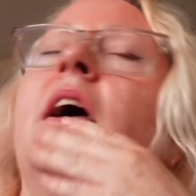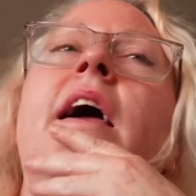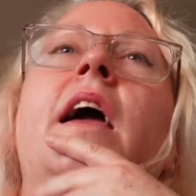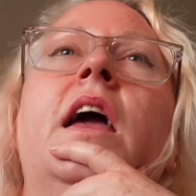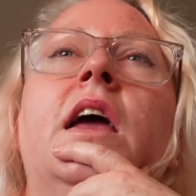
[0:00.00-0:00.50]

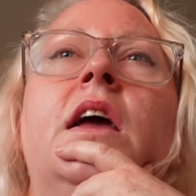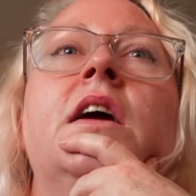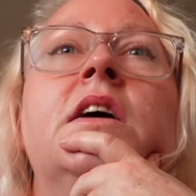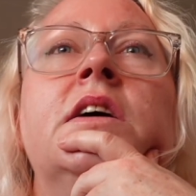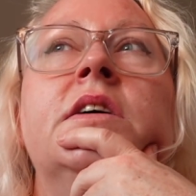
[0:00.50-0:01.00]

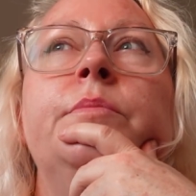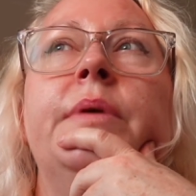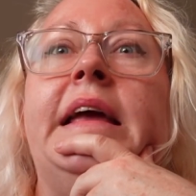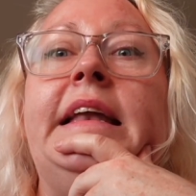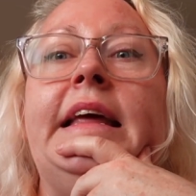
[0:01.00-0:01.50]
a
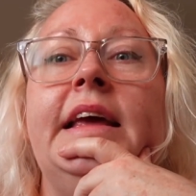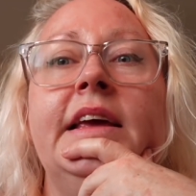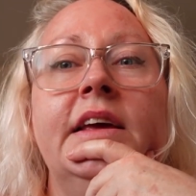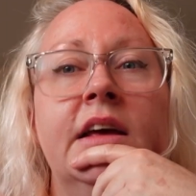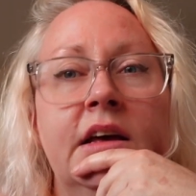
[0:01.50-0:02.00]

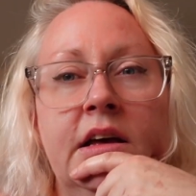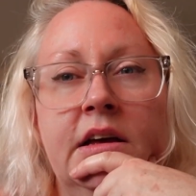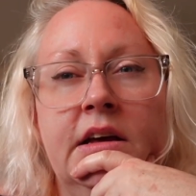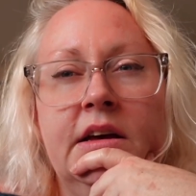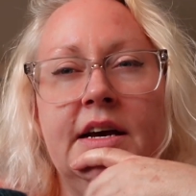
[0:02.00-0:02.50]
beanie,
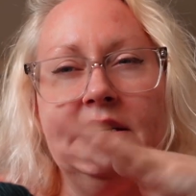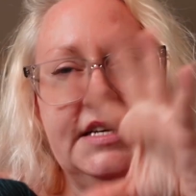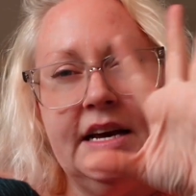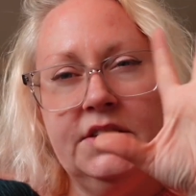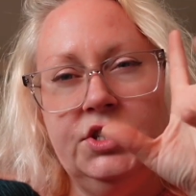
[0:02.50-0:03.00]
a a
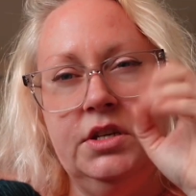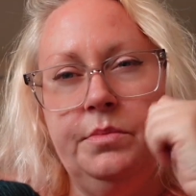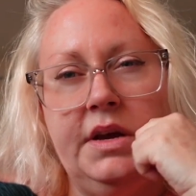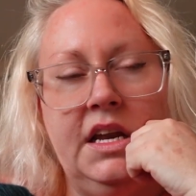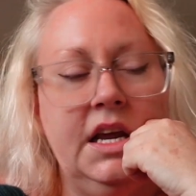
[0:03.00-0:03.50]
textured
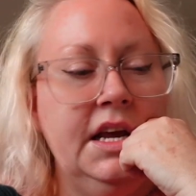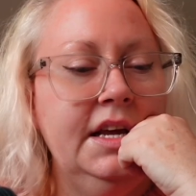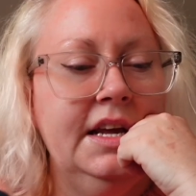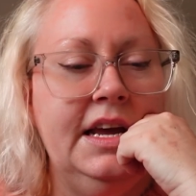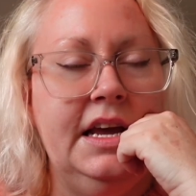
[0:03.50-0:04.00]

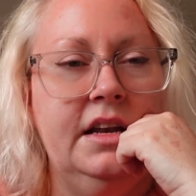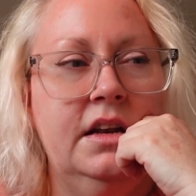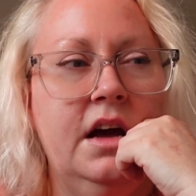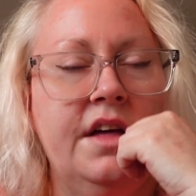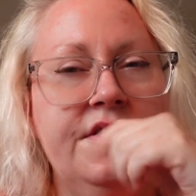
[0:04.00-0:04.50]
beanie
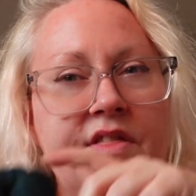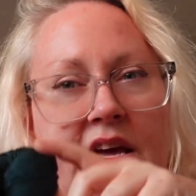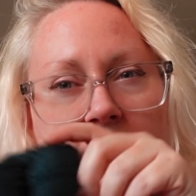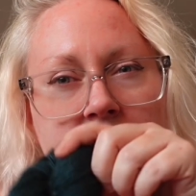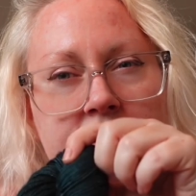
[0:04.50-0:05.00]
in, I
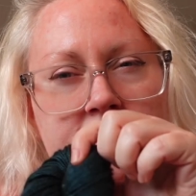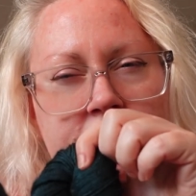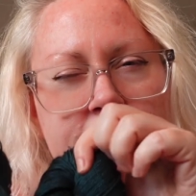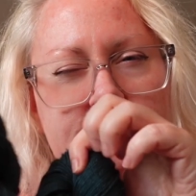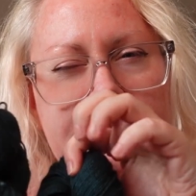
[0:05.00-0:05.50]
think,
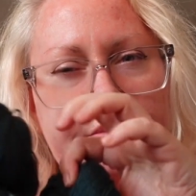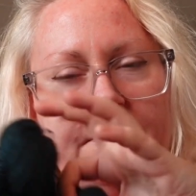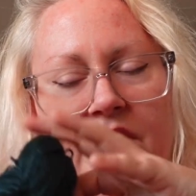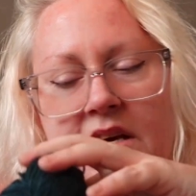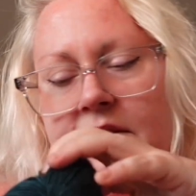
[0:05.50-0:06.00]
some
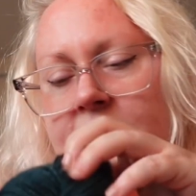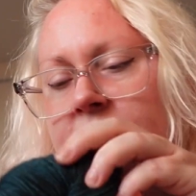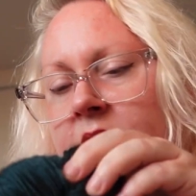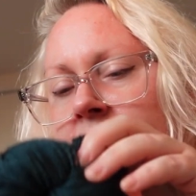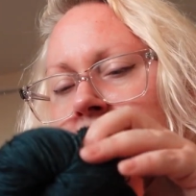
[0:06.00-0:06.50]
of
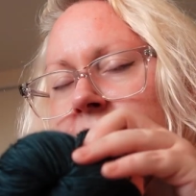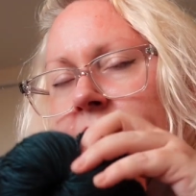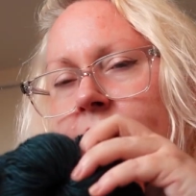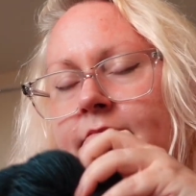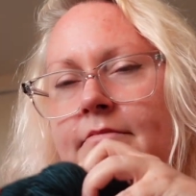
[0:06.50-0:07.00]
this.
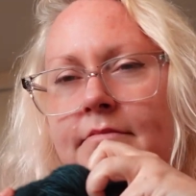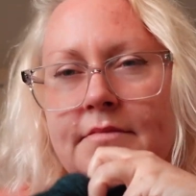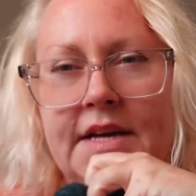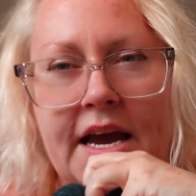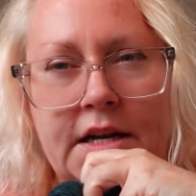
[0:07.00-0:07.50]

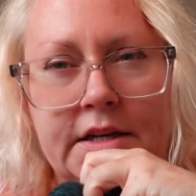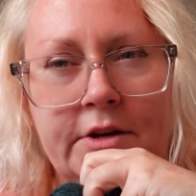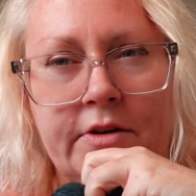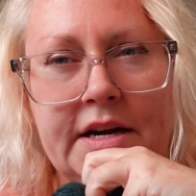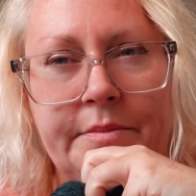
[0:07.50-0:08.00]
Caitlin,
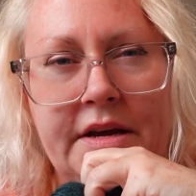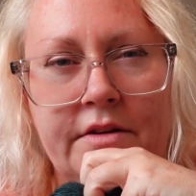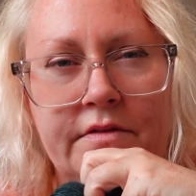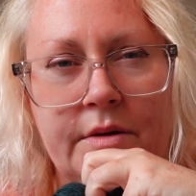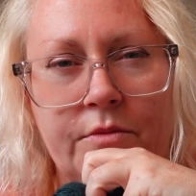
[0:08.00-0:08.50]
correct me
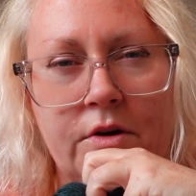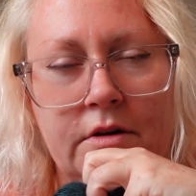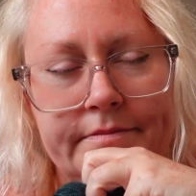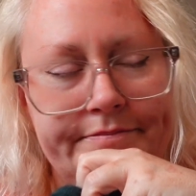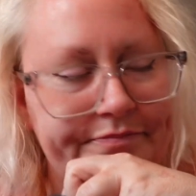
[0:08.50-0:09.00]
if I'm
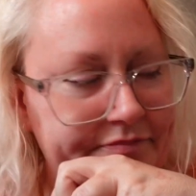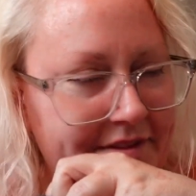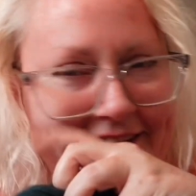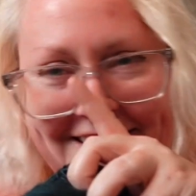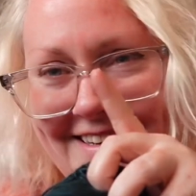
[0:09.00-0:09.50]
wrong.
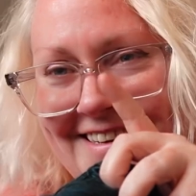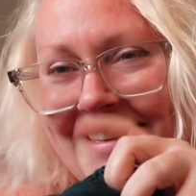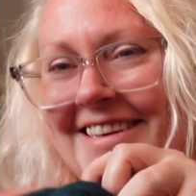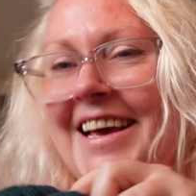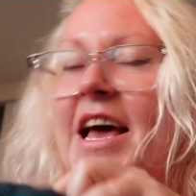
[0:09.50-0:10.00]

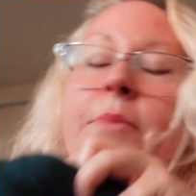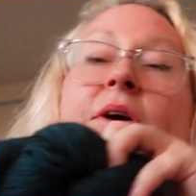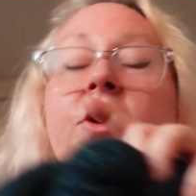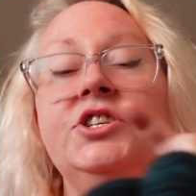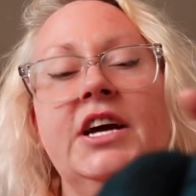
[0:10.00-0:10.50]

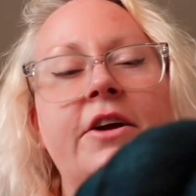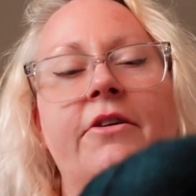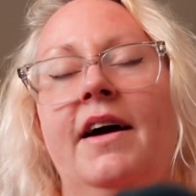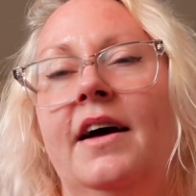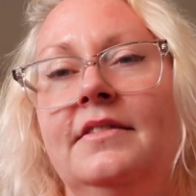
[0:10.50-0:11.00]
But go check
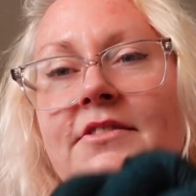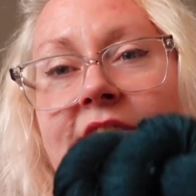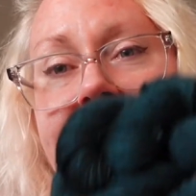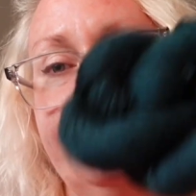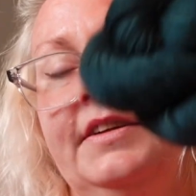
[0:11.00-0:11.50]
her out.
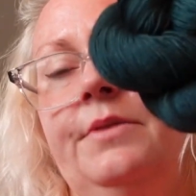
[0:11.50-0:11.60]
She's definitely